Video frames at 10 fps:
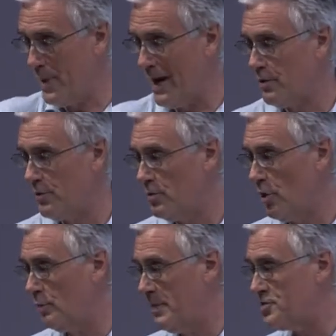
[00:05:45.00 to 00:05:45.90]
Bank through
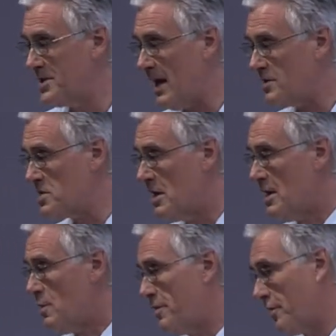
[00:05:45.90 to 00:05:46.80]
Goldman Sachs,
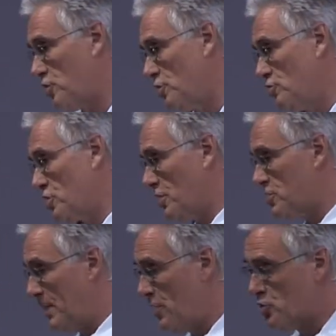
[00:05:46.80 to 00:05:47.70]
with a huge
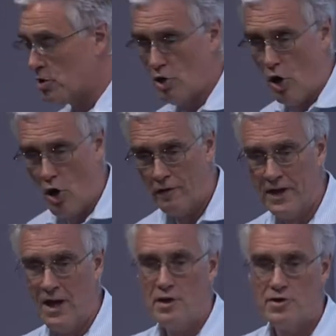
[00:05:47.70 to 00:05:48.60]
explosion of
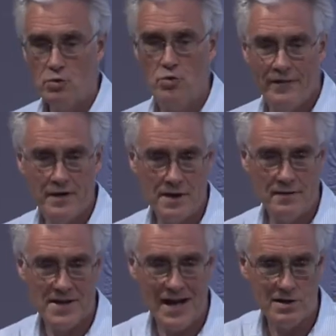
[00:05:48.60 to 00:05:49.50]

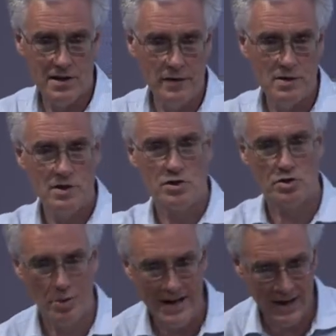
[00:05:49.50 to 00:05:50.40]
derivatives activities,
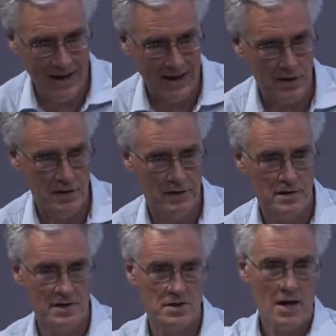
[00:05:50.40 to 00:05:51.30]
trading
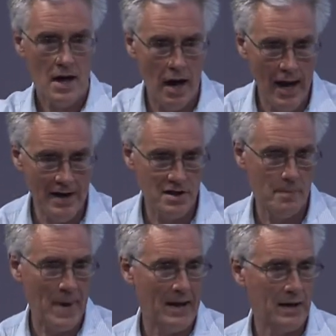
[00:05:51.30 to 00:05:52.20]
activities,
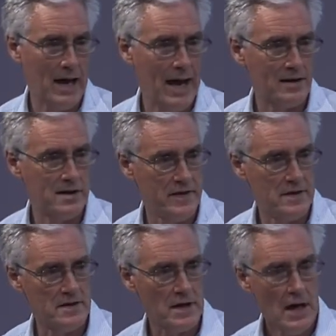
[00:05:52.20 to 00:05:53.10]
interbank
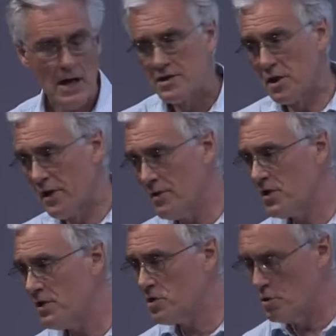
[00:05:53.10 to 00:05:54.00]
activities. So those are
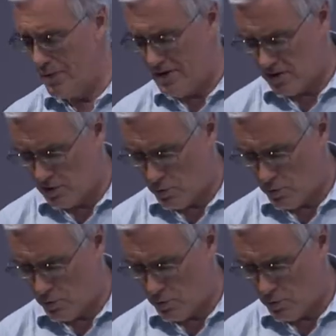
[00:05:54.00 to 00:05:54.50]
the two reasons